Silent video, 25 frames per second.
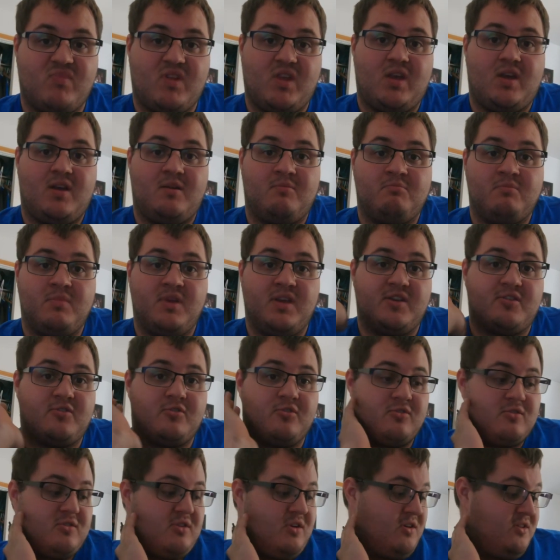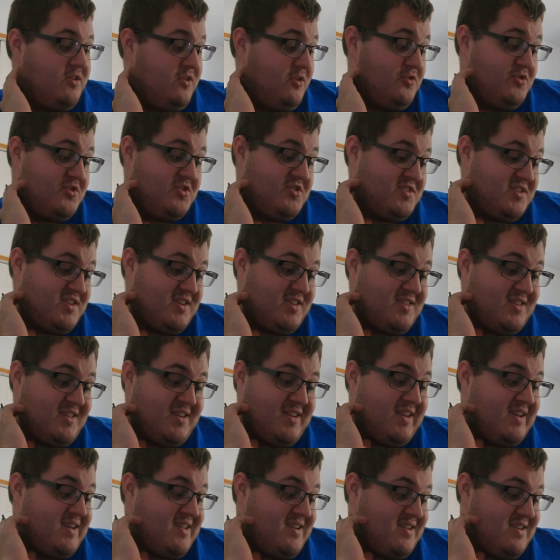yeah, make your own conclusions on the
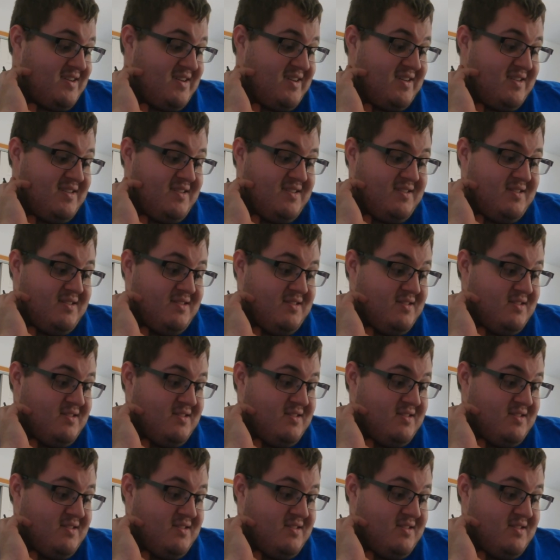data